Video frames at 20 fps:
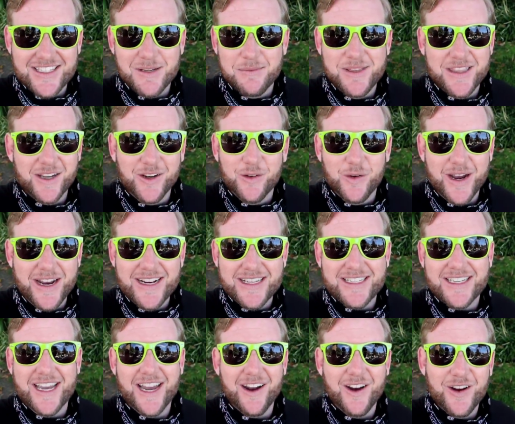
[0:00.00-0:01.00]
got some of the
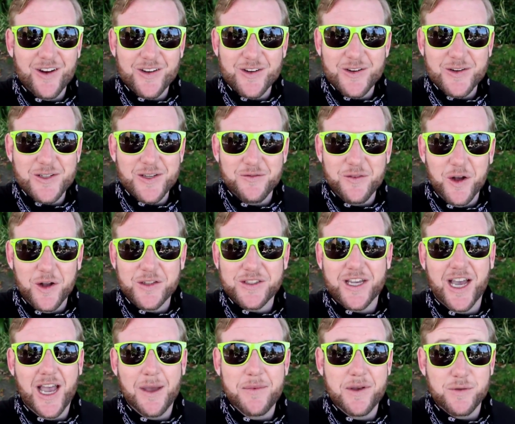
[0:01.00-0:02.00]
greatest characters of all
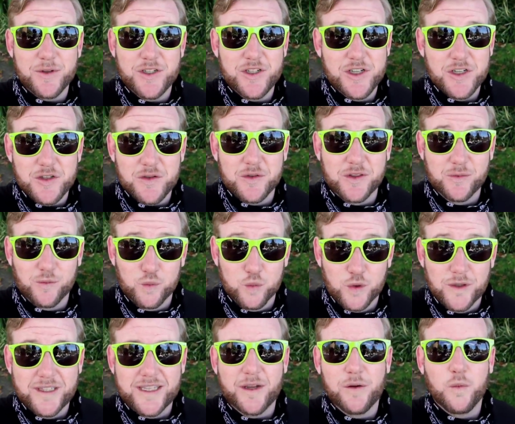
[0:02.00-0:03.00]
time. It was just
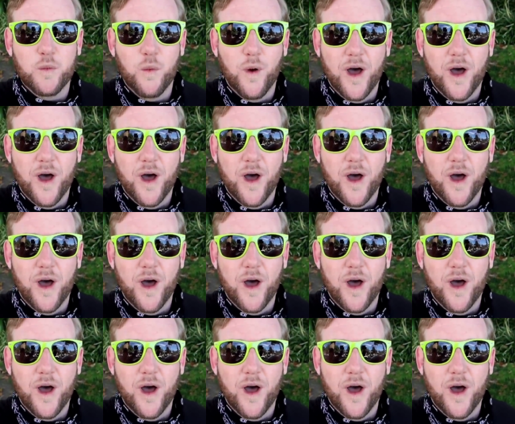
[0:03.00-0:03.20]
really